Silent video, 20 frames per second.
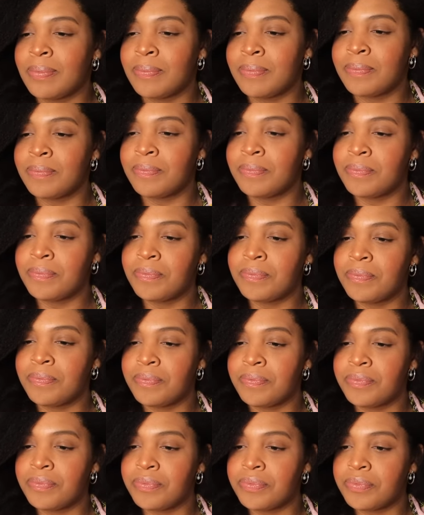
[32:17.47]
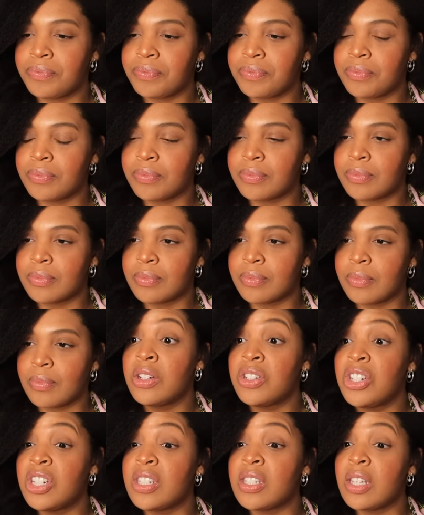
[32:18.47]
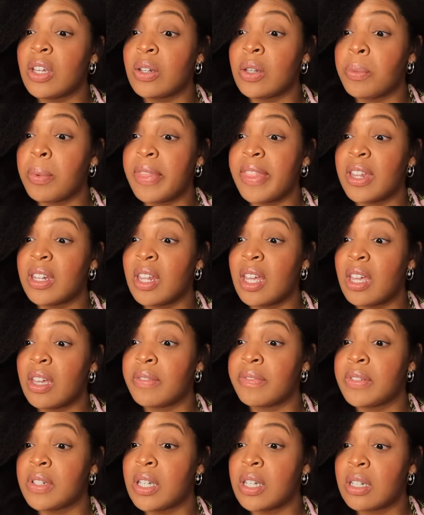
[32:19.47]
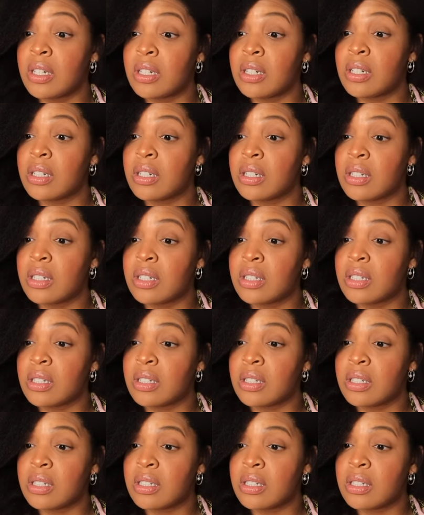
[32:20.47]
With Tommy and all the others gone, she's it's best to just go away for a while.